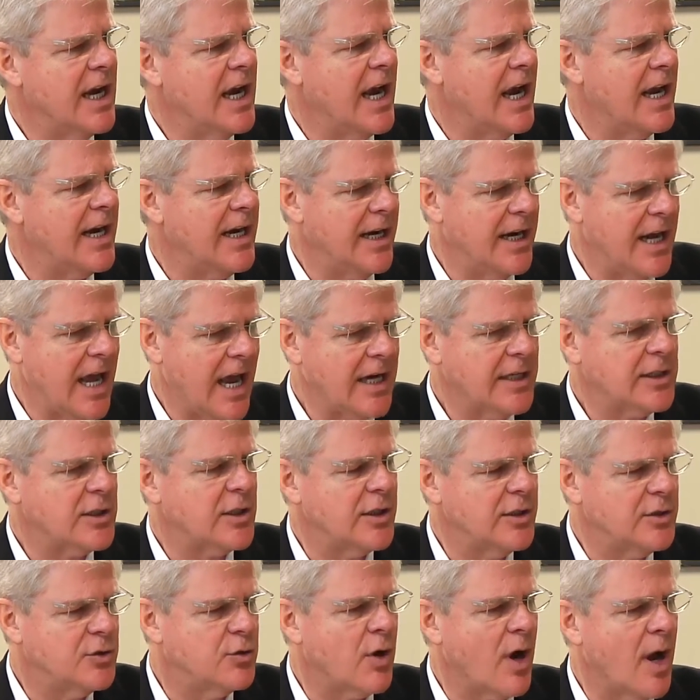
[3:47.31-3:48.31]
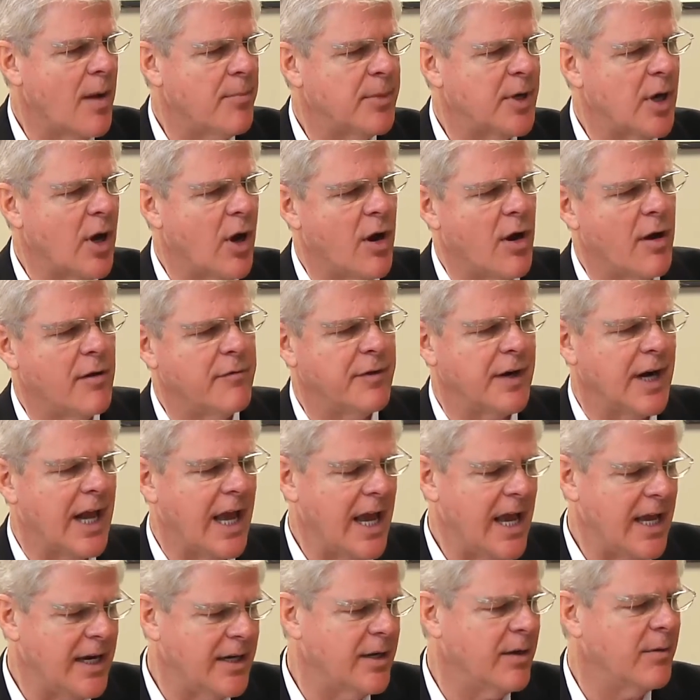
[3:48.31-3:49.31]
and it actually dropped off, and I
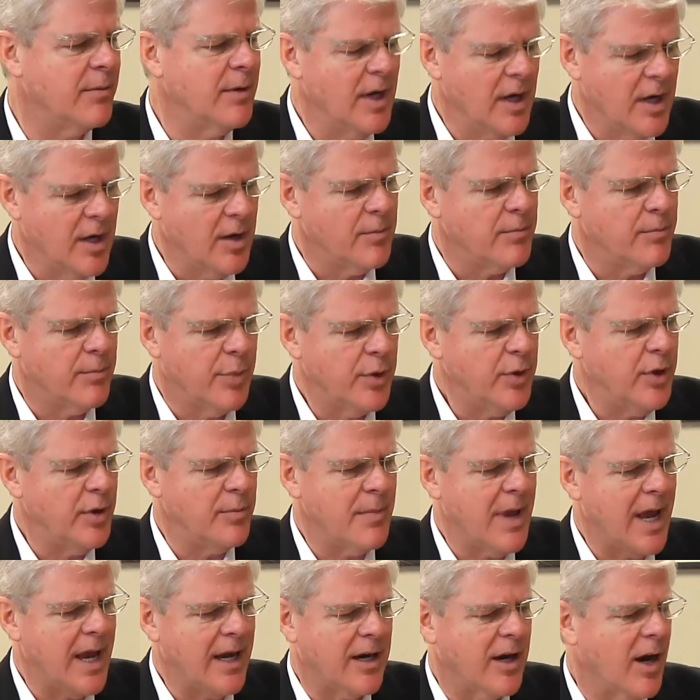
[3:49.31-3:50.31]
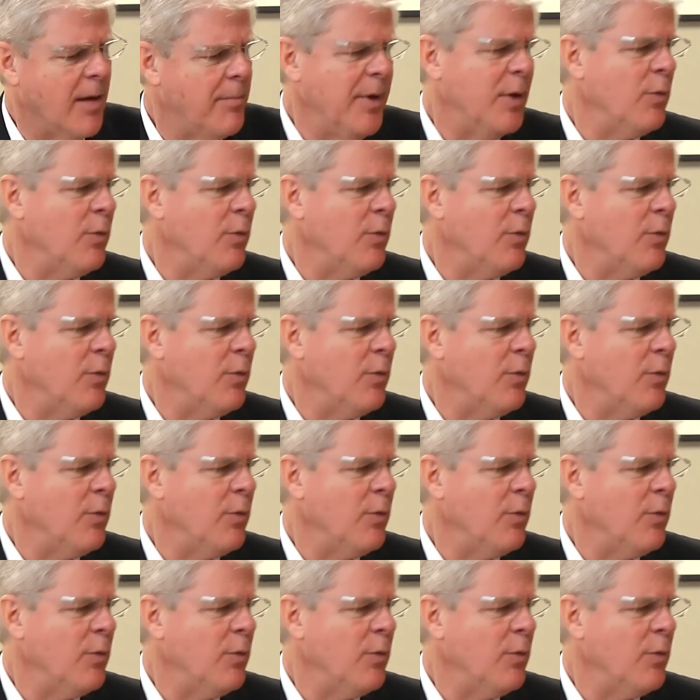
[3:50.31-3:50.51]
had to boot it back up.